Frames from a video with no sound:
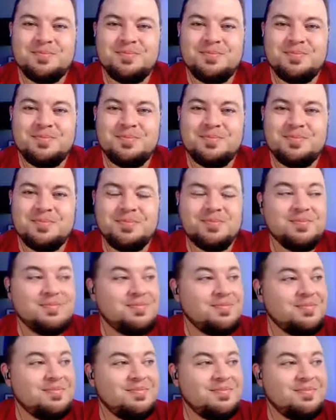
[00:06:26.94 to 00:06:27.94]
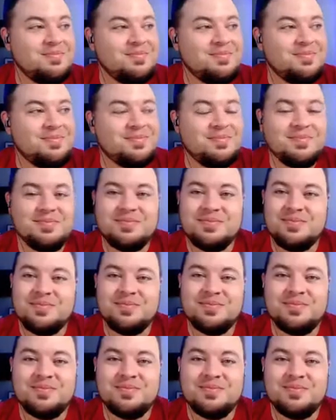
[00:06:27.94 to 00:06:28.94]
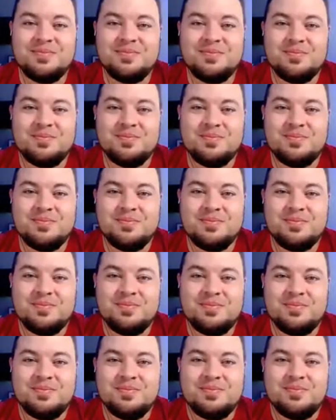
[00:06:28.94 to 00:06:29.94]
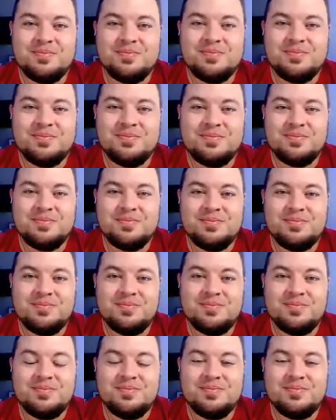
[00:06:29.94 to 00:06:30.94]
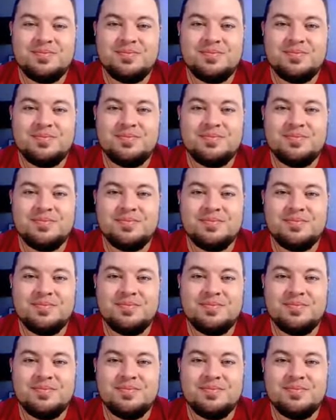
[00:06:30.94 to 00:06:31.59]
(not speaking)